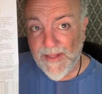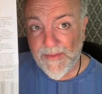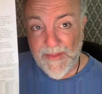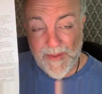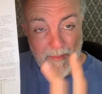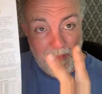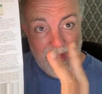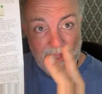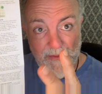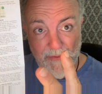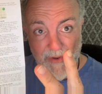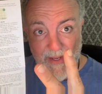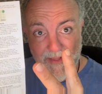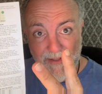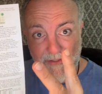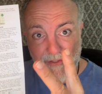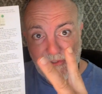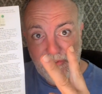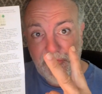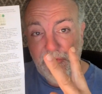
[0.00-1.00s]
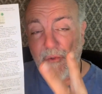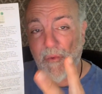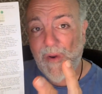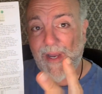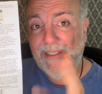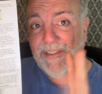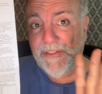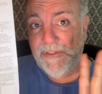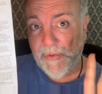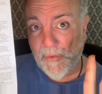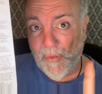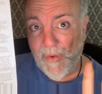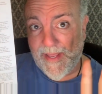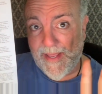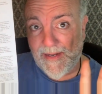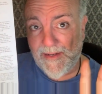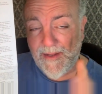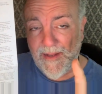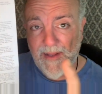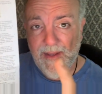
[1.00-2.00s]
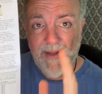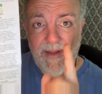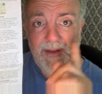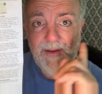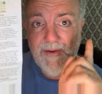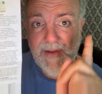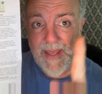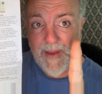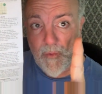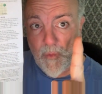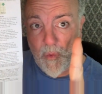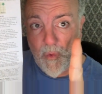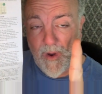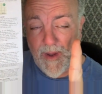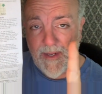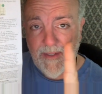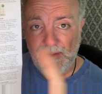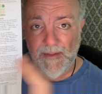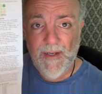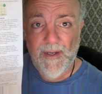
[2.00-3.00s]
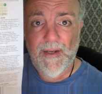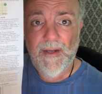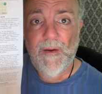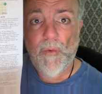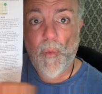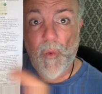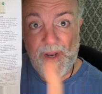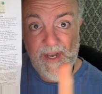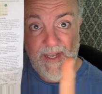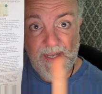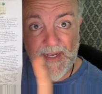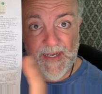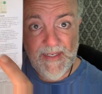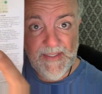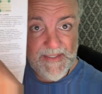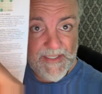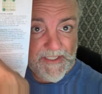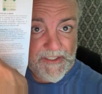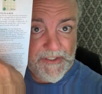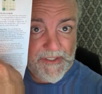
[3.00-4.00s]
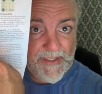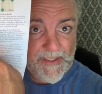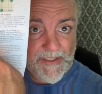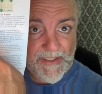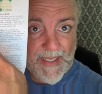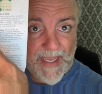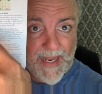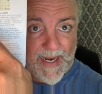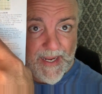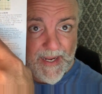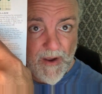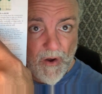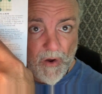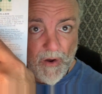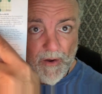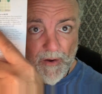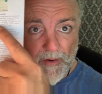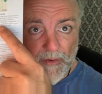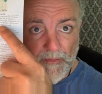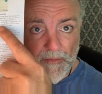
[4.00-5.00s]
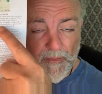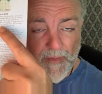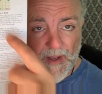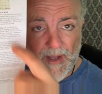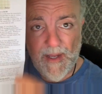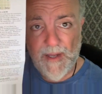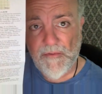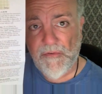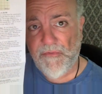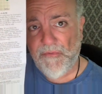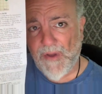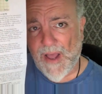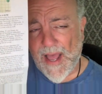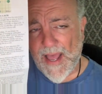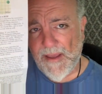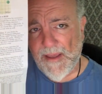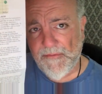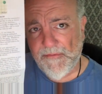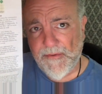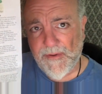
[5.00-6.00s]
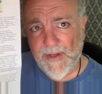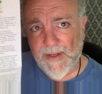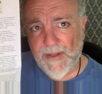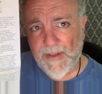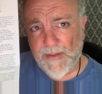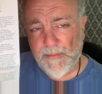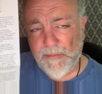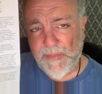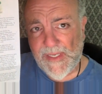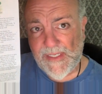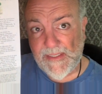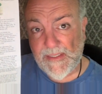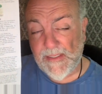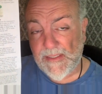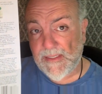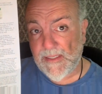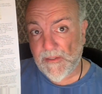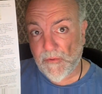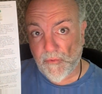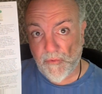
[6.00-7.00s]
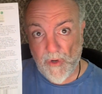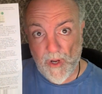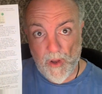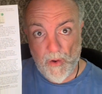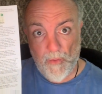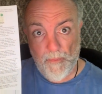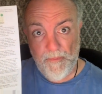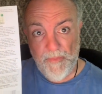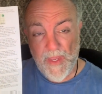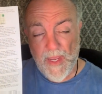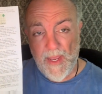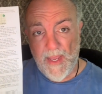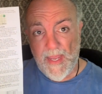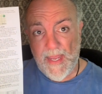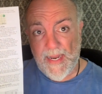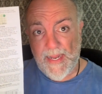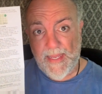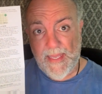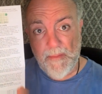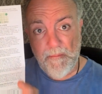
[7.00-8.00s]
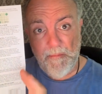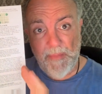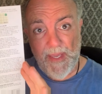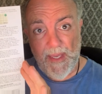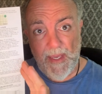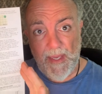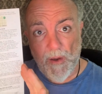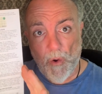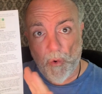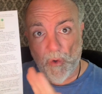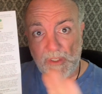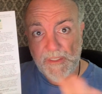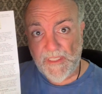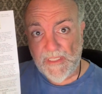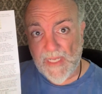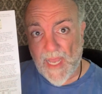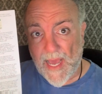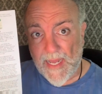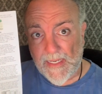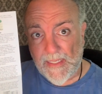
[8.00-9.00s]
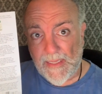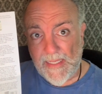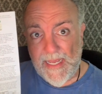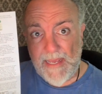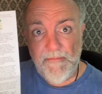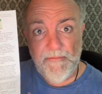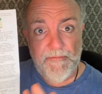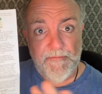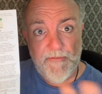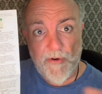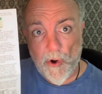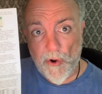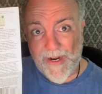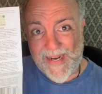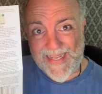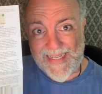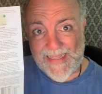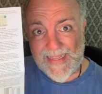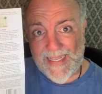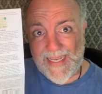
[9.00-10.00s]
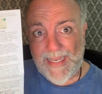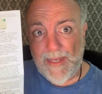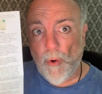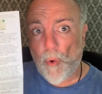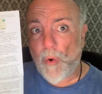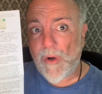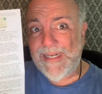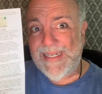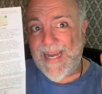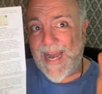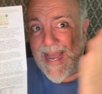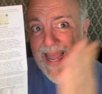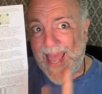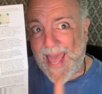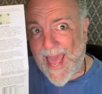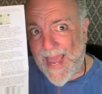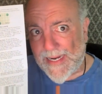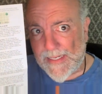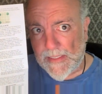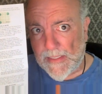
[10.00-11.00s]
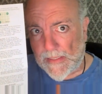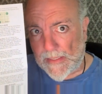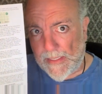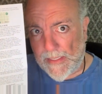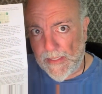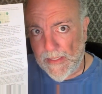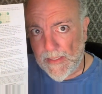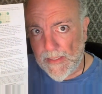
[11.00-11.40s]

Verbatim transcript: The, by the way, there's two ways to win. Okay, one winning condition is getting all uh, five uh, pieces in a row, and it can be horizontally, vertically, or diagonally.